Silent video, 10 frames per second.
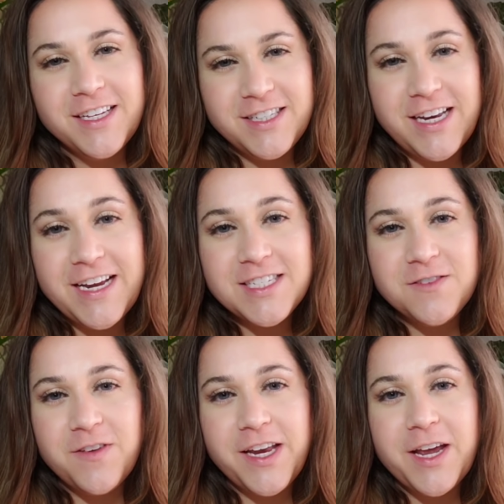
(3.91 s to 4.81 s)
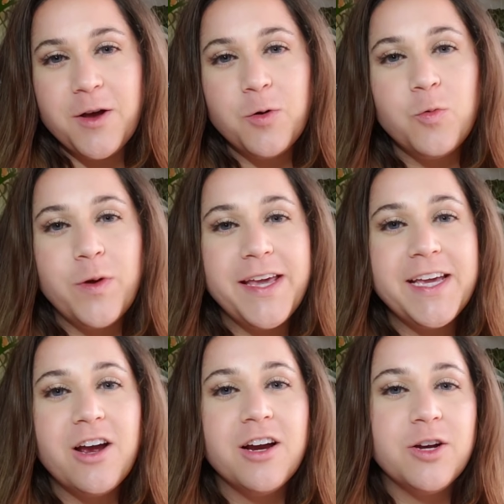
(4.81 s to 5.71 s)
Today's video
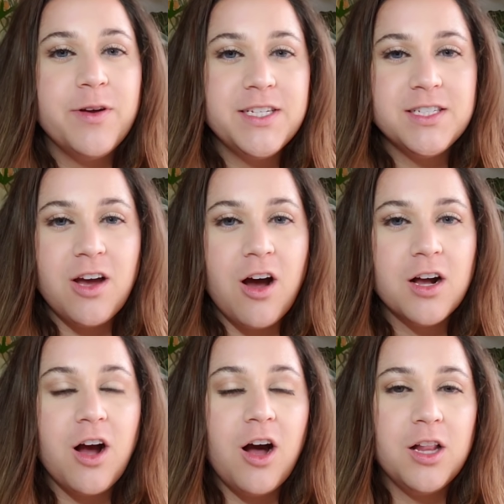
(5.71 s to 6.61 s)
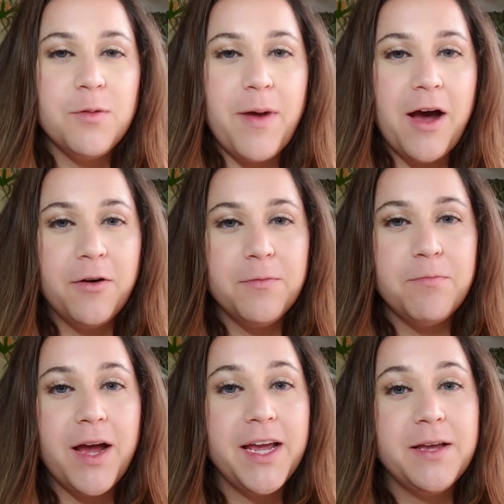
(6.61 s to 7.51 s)
we are going to talk all about
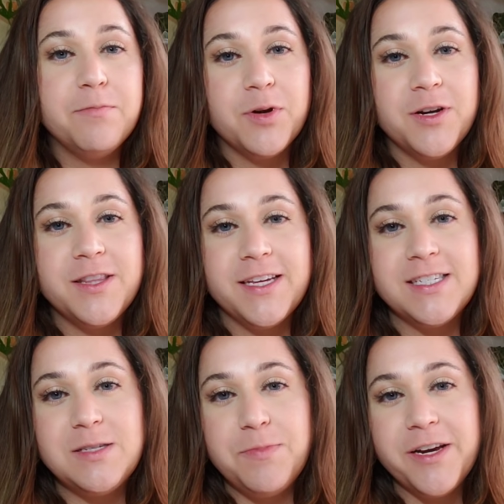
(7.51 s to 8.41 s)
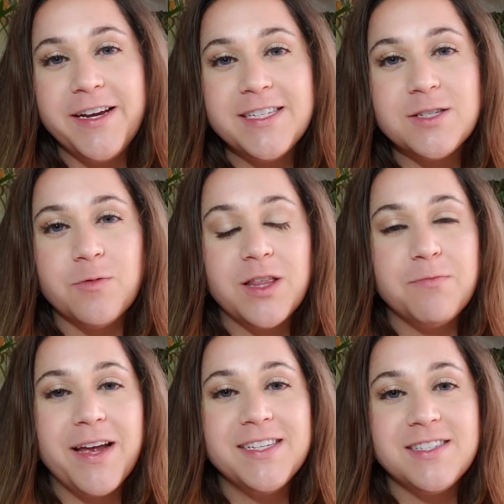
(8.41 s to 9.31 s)
my birth experience with
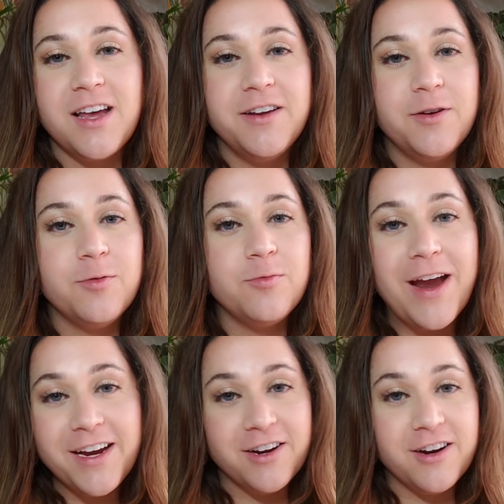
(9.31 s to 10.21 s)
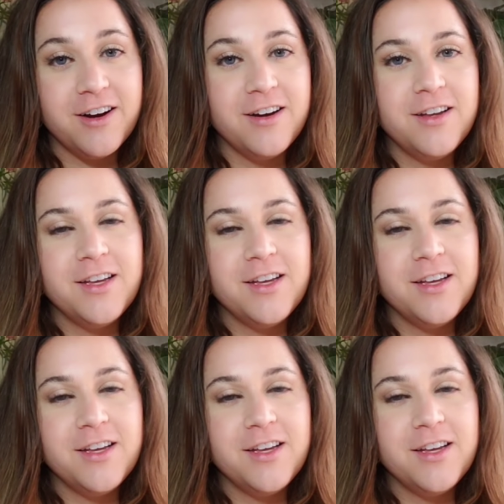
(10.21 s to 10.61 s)
my son Riker.